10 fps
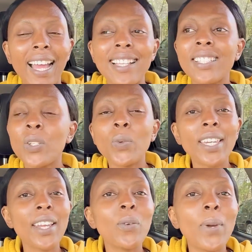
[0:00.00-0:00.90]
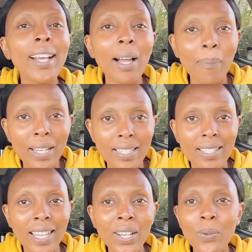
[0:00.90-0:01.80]
As in, we can wake up and
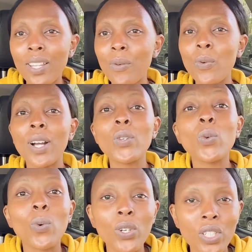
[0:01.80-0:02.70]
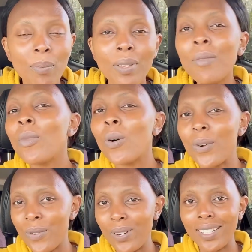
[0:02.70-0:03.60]
decide whether we want to worship Him
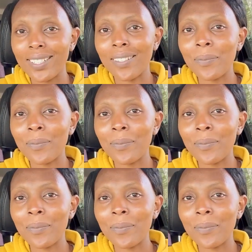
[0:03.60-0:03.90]
or not